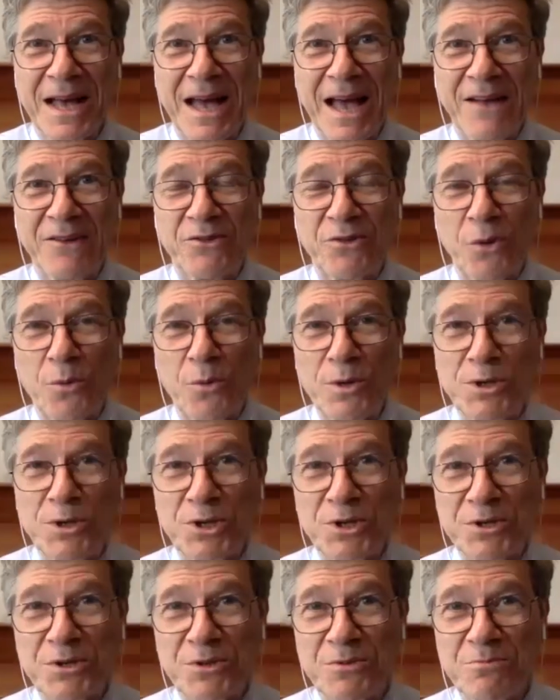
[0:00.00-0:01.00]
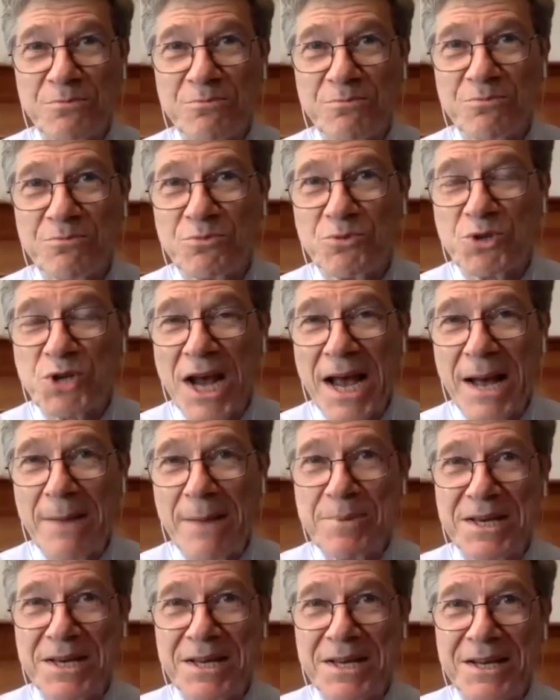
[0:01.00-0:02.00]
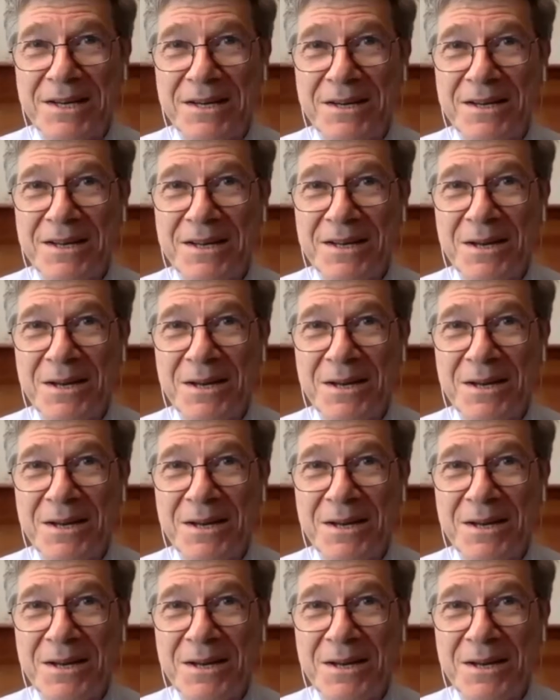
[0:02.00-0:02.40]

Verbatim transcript: And so we should champion it.